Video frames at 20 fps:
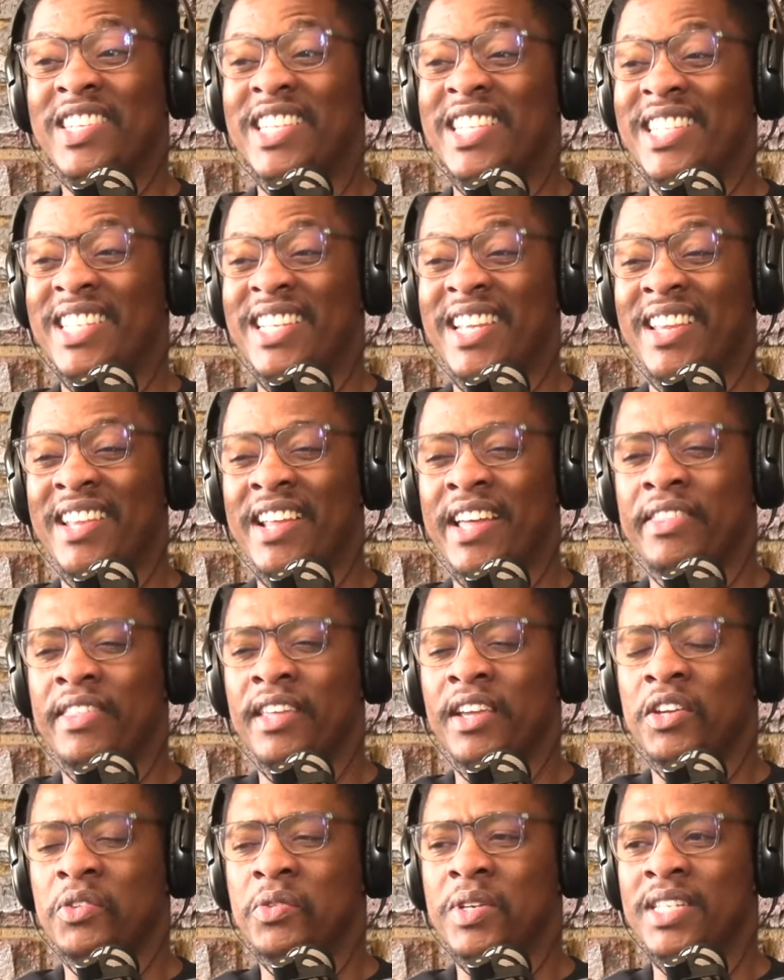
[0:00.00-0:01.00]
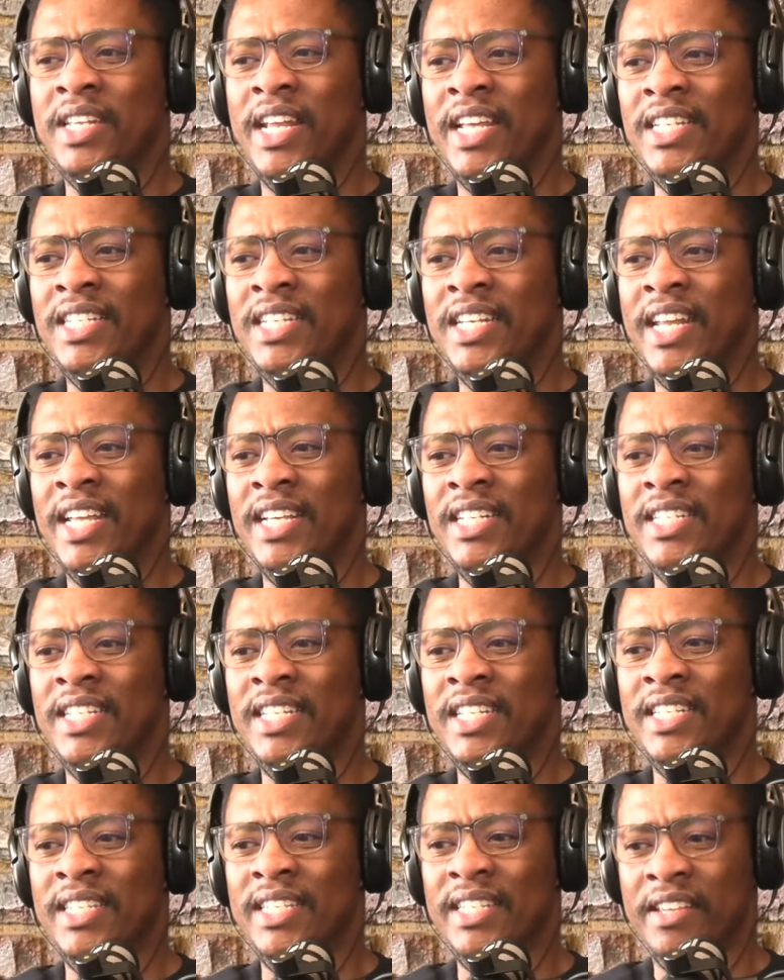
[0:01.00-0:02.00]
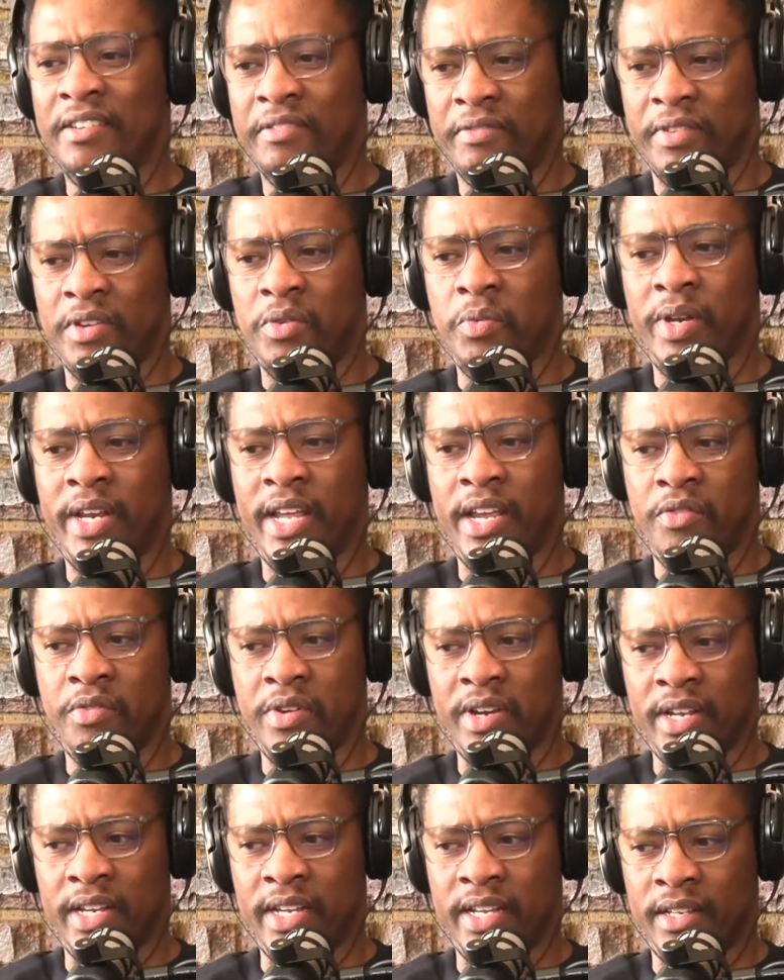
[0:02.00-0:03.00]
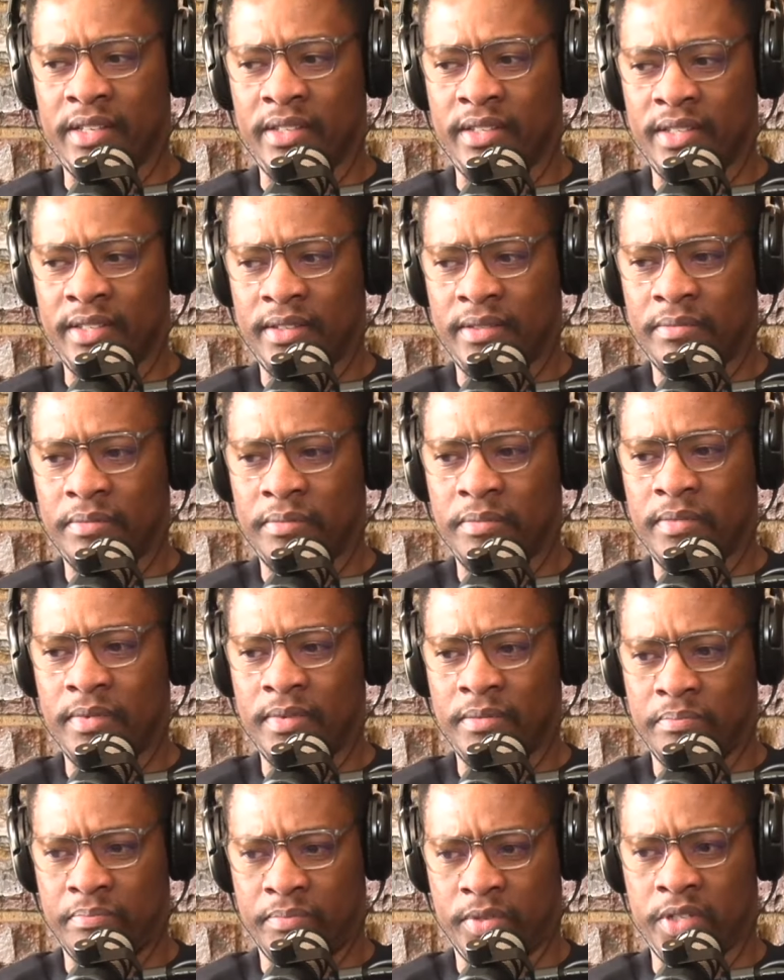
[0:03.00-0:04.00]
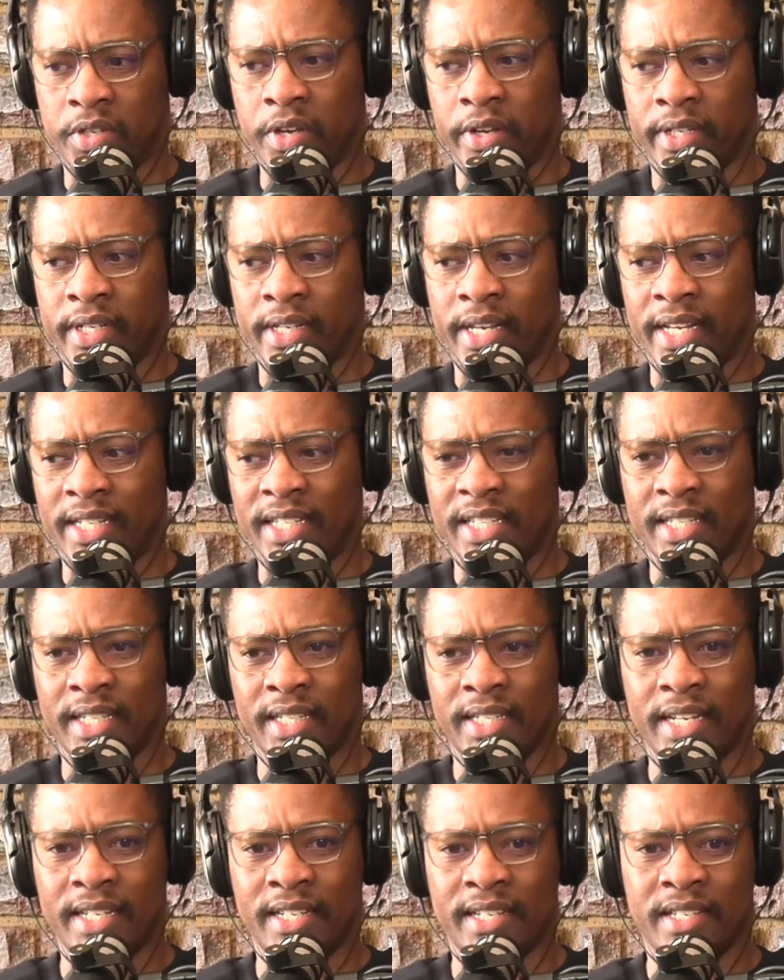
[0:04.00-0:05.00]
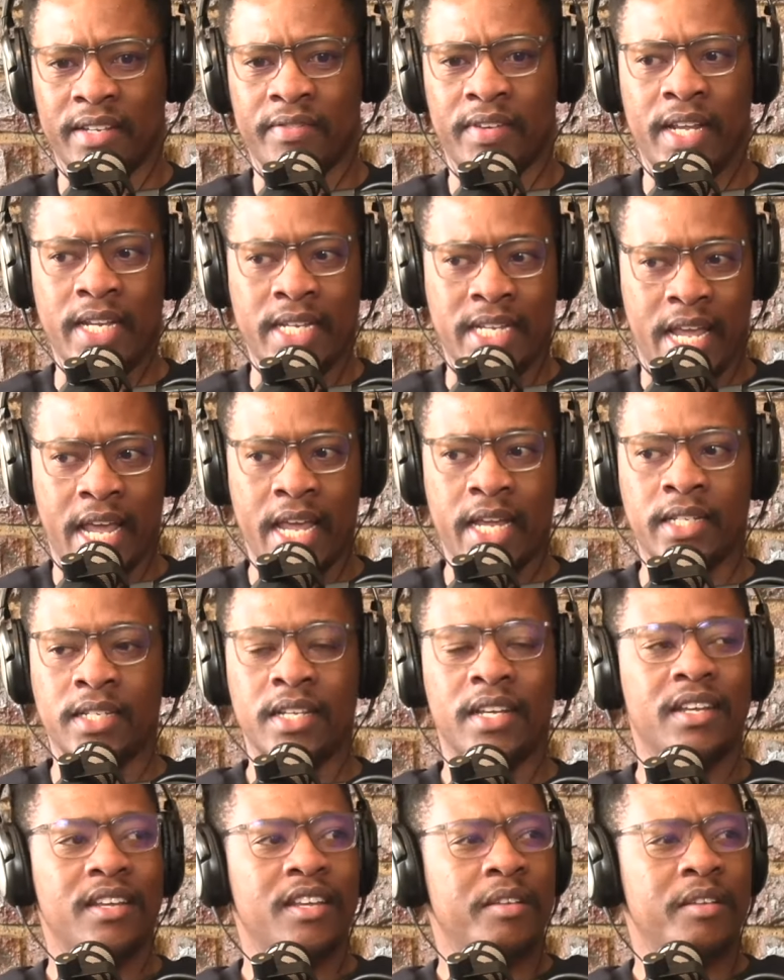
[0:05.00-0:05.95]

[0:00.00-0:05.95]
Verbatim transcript: this was I think it was 1997 when I really started 96 97 98 sure.